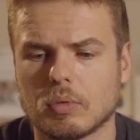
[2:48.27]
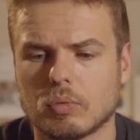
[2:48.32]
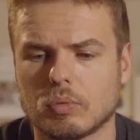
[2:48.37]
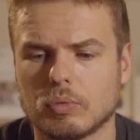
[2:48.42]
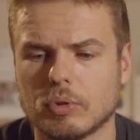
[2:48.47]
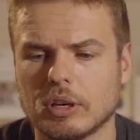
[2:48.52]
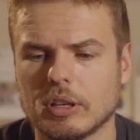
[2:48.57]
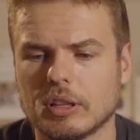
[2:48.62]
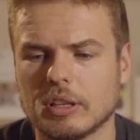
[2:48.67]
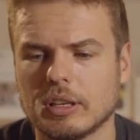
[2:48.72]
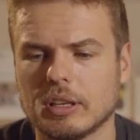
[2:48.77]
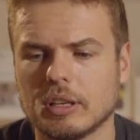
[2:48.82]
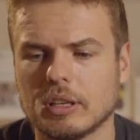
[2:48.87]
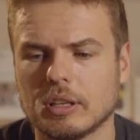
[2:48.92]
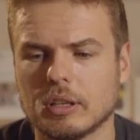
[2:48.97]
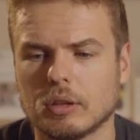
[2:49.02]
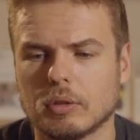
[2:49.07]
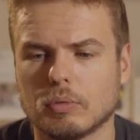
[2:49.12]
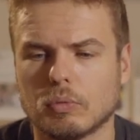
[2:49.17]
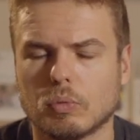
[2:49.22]

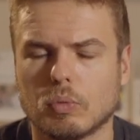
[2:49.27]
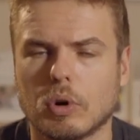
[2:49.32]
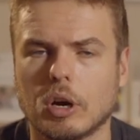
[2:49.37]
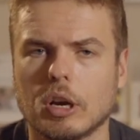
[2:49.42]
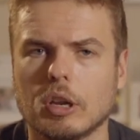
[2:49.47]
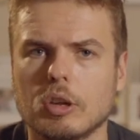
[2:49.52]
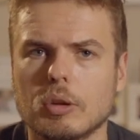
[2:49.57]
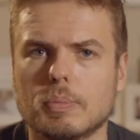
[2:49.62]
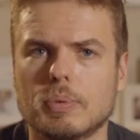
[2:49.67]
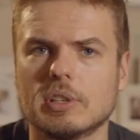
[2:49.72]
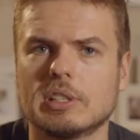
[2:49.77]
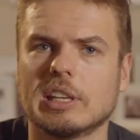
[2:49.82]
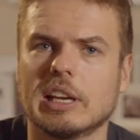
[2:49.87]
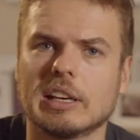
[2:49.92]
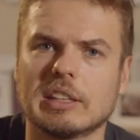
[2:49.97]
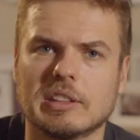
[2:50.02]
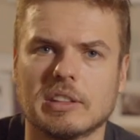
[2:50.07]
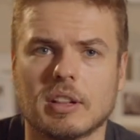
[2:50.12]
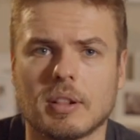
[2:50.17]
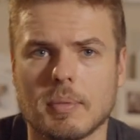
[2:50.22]
really, what are you
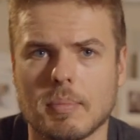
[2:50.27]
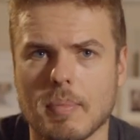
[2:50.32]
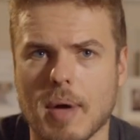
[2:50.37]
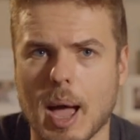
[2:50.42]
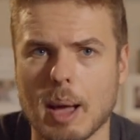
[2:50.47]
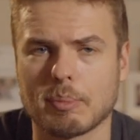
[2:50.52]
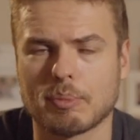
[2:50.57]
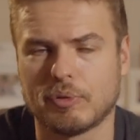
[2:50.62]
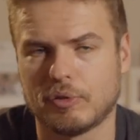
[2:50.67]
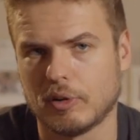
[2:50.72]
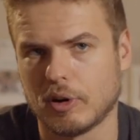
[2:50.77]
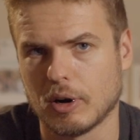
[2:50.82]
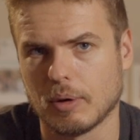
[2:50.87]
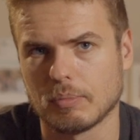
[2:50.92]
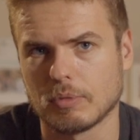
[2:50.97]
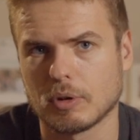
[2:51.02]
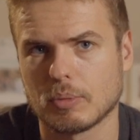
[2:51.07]
protecting the map from?